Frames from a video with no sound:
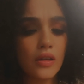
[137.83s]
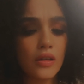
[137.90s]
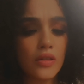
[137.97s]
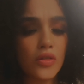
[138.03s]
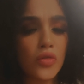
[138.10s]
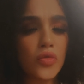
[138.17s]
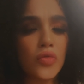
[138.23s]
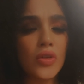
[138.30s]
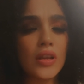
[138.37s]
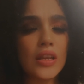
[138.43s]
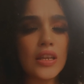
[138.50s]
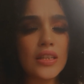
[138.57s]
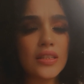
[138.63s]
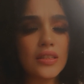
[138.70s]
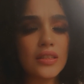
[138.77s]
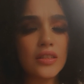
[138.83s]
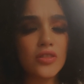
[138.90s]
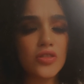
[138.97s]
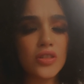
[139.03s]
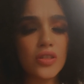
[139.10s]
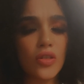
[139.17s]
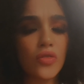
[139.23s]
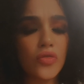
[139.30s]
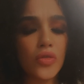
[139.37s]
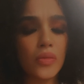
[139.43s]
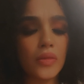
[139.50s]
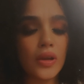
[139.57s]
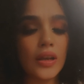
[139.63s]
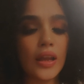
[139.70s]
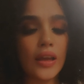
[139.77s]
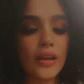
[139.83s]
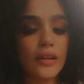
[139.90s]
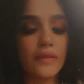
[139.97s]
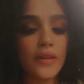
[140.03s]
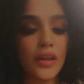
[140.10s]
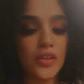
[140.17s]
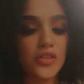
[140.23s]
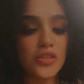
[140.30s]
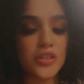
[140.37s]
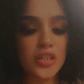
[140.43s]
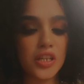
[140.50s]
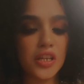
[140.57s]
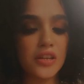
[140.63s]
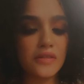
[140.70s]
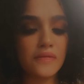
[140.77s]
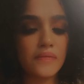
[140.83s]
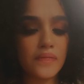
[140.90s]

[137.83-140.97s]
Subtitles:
You released yourself from a negative energy,